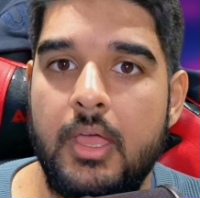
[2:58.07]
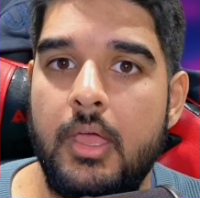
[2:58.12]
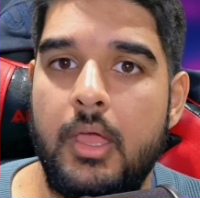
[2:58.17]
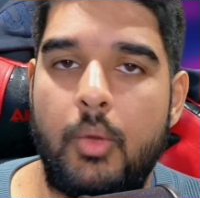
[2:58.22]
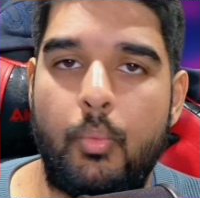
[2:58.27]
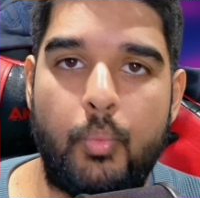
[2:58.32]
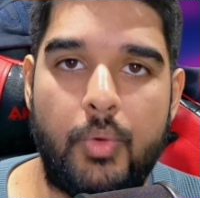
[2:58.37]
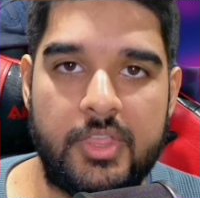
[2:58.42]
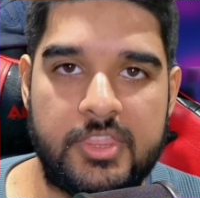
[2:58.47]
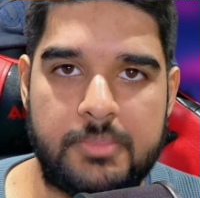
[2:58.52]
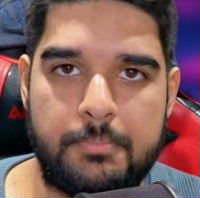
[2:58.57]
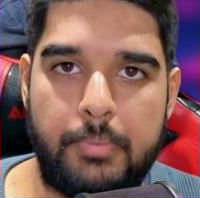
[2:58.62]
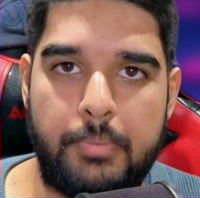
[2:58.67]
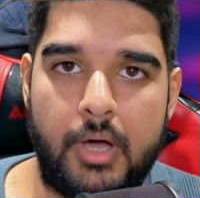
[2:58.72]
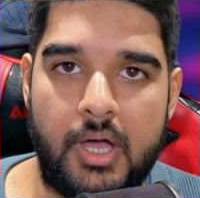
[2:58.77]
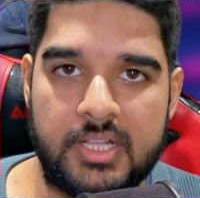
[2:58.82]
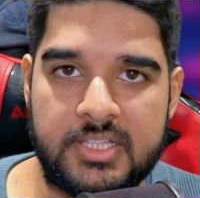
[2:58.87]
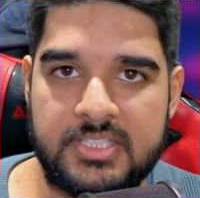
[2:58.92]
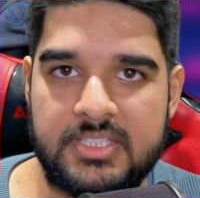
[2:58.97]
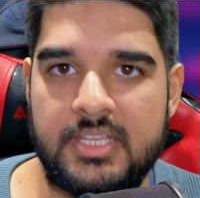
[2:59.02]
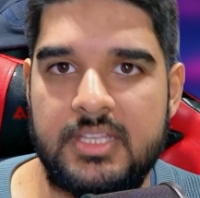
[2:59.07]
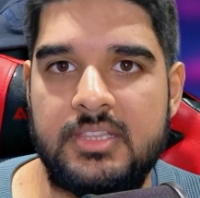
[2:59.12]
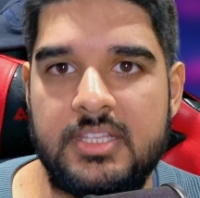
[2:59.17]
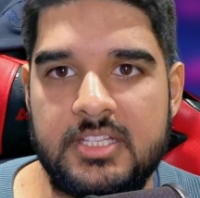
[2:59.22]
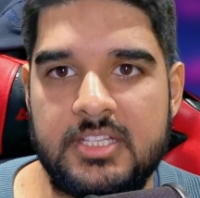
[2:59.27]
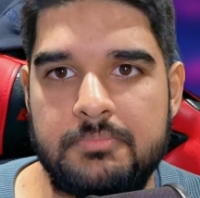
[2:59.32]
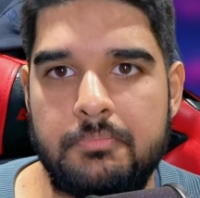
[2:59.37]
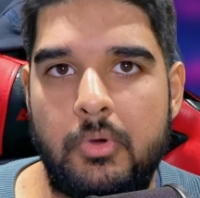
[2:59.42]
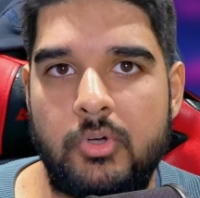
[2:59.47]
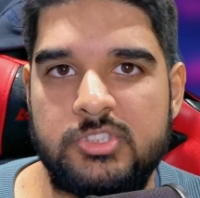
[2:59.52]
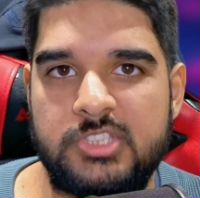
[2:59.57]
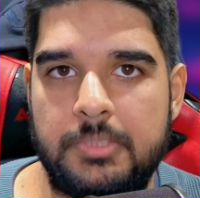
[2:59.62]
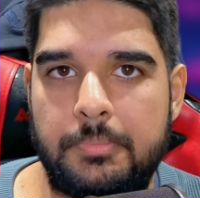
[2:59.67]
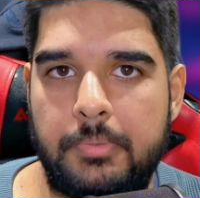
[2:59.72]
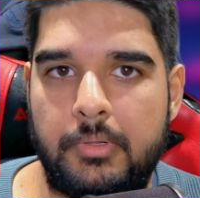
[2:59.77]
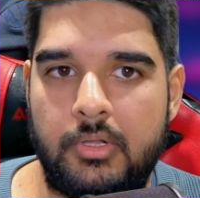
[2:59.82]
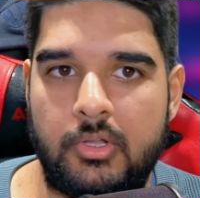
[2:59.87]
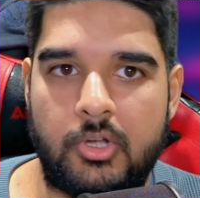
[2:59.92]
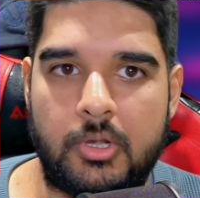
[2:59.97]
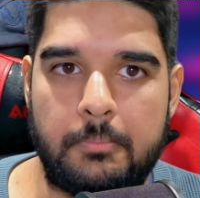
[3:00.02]
with bots in these
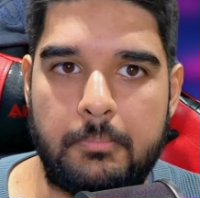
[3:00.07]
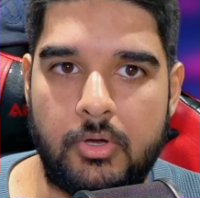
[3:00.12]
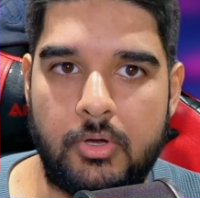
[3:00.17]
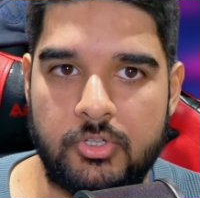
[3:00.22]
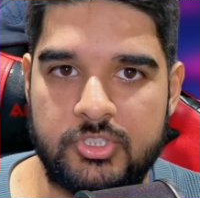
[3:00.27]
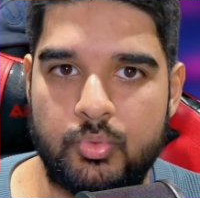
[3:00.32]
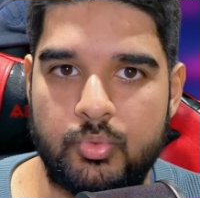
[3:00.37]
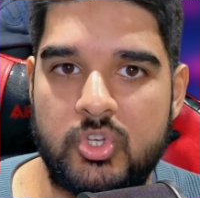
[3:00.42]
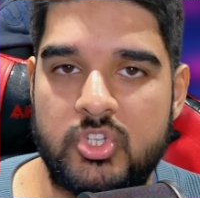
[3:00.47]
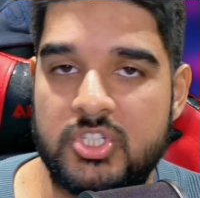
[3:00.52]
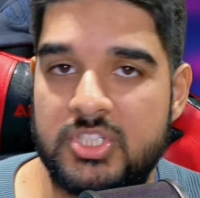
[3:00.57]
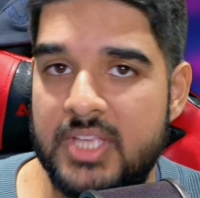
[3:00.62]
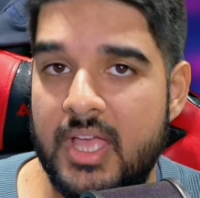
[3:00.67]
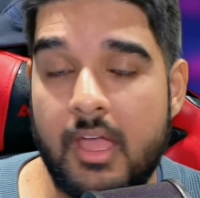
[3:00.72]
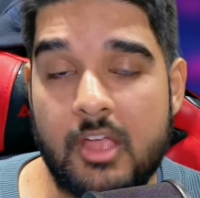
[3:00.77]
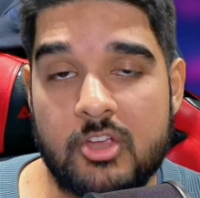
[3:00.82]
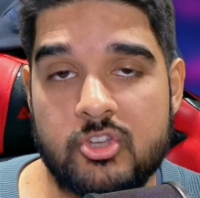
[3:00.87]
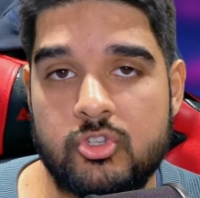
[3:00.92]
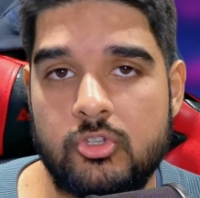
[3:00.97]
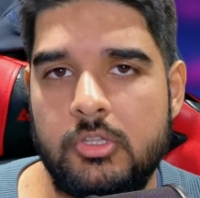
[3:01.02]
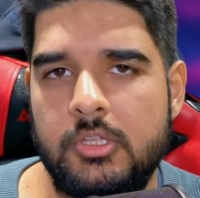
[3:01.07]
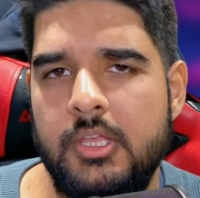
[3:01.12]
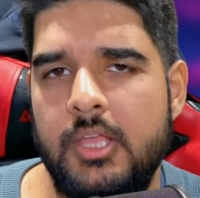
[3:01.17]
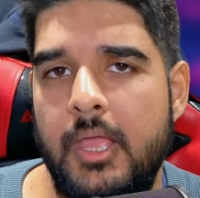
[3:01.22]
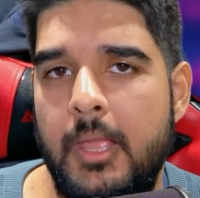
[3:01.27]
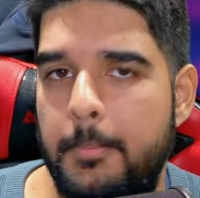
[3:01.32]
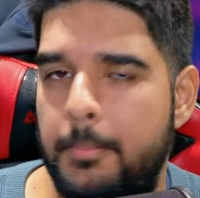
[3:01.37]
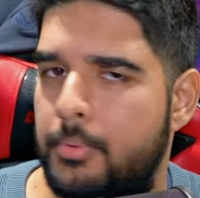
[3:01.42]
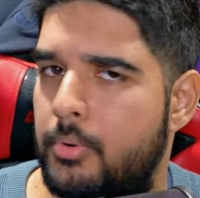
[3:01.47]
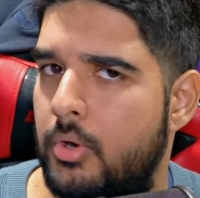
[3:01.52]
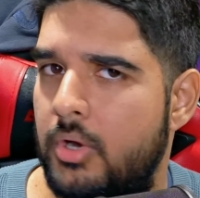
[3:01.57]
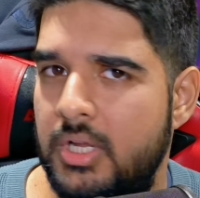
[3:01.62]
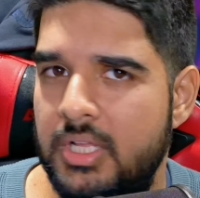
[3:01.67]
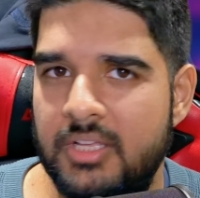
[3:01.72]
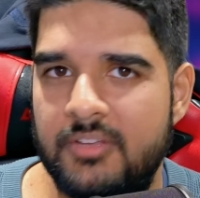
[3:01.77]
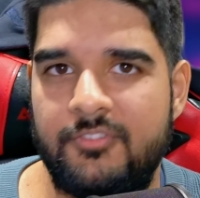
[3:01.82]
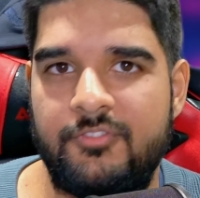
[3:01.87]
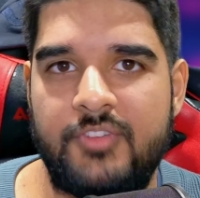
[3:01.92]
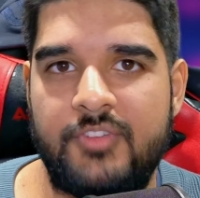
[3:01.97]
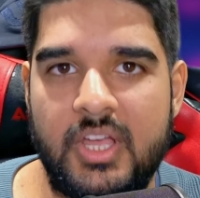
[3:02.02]
multiplayer modes, which is actually a pretty
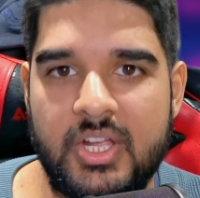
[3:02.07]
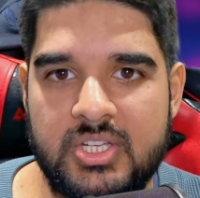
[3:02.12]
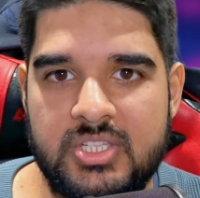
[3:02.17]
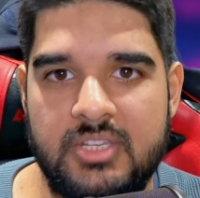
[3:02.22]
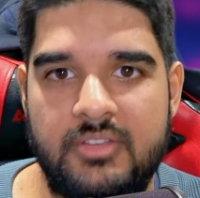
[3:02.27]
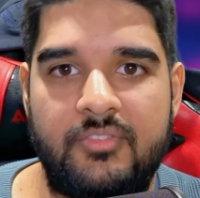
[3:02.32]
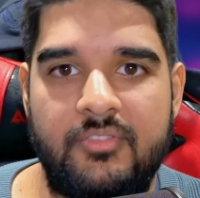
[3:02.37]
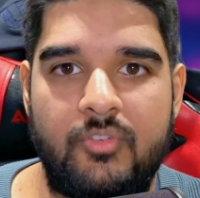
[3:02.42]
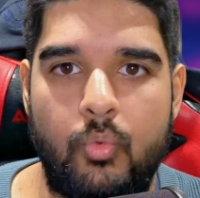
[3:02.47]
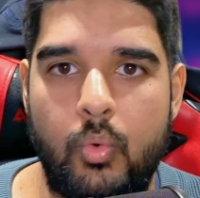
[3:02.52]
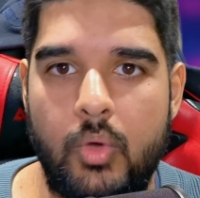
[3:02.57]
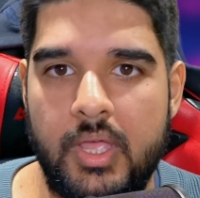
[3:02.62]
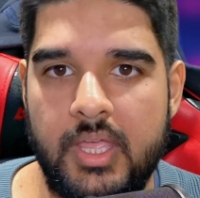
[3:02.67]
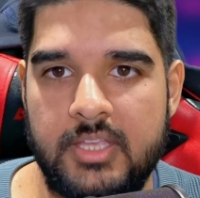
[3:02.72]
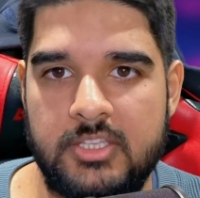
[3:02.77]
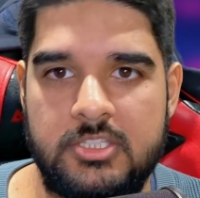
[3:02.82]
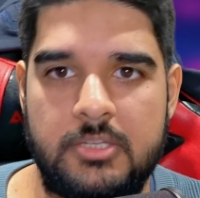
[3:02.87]
effective way to